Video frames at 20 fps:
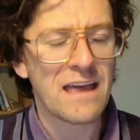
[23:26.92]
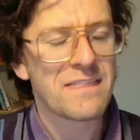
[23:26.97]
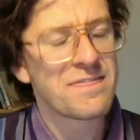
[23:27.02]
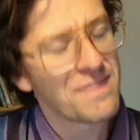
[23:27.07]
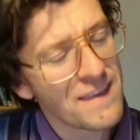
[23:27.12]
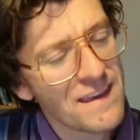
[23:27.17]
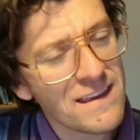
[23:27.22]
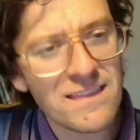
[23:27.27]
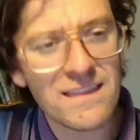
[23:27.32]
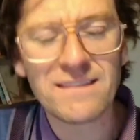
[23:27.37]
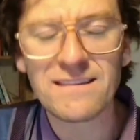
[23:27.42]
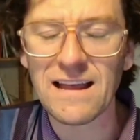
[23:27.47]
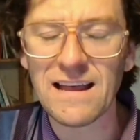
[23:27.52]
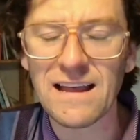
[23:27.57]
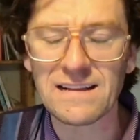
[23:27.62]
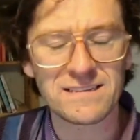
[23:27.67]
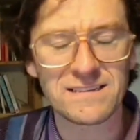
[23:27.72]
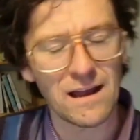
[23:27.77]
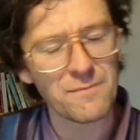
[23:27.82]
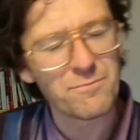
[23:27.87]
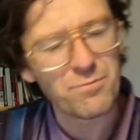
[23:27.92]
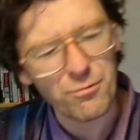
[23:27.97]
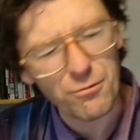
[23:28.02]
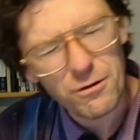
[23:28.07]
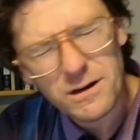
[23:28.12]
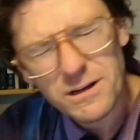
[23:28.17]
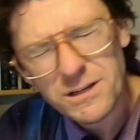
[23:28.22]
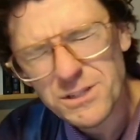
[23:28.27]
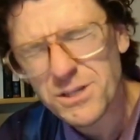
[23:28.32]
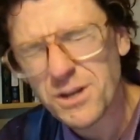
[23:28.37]
think I'm
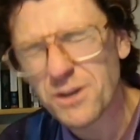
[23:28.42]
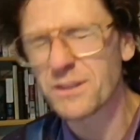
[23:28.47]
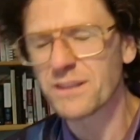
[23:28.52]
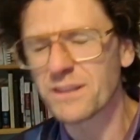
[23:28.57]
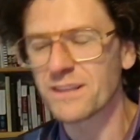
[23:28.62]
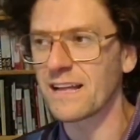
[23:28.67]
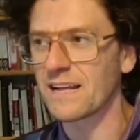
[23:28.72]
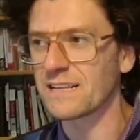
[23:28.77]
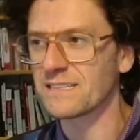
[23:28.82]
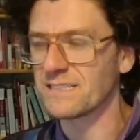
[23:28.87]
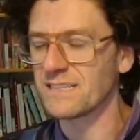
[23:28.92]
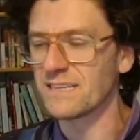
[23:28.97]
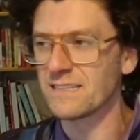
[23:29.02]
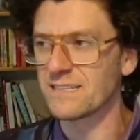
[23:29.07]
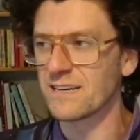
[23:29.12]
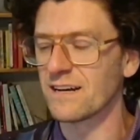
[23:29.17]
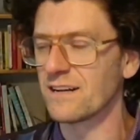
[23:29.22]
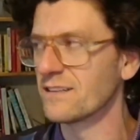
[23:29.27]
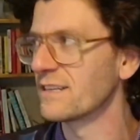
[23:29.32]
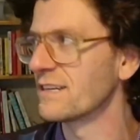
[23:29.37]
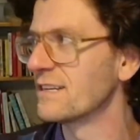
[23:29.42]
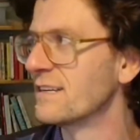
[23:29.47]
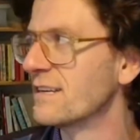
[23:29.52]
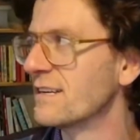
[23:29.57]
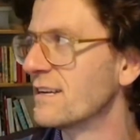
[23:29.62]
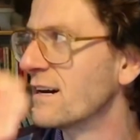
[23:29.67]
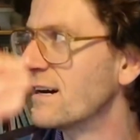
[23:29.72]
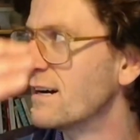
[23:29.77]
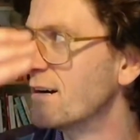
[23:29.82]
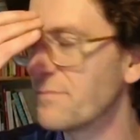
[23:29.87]
pretty sure that's detailed
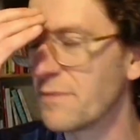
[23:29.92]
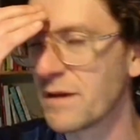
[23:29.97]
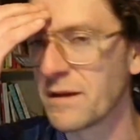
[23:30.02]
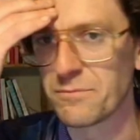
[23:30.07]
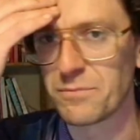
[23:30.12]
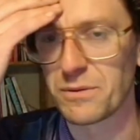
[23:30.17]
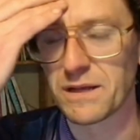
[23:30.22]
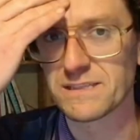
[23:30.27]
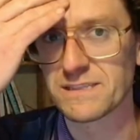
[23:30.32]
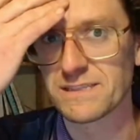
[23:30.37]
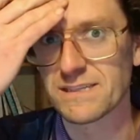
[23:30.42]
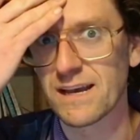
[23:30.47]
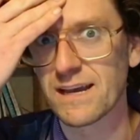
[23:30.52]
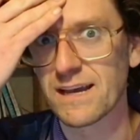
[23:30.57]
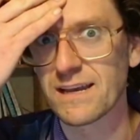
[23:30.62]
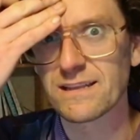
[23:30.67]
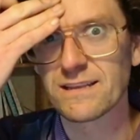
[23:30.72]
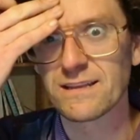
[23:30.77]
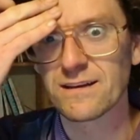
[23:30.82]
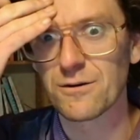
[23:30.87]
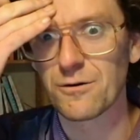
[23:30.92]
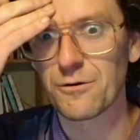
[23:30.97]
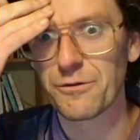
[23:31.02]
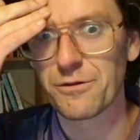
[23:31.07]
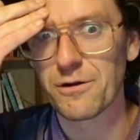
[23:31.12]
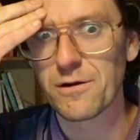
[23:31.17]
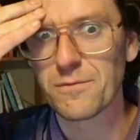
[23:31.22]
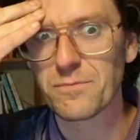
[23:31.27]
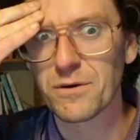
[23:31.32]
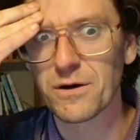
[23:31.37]
in Plain Sight, the
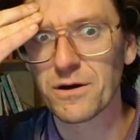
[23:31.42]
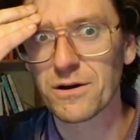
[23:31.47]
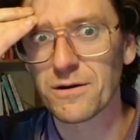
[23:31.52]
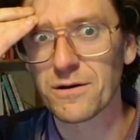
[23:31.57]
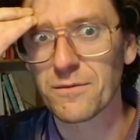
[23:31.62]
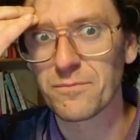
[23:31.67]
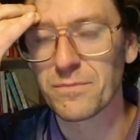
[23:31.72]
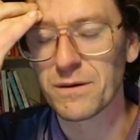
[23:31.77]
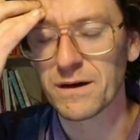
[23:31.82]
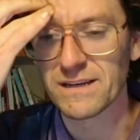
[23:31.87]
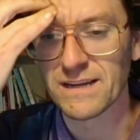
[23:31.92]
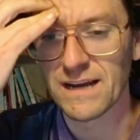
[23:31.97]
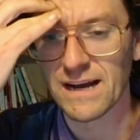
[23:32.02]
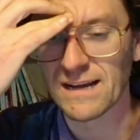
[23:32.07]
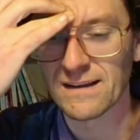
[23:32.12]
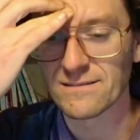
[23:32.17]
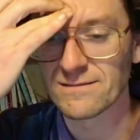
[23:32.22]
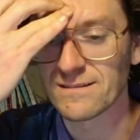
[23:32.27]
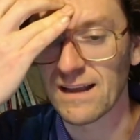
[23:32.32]
Coulthard book, but I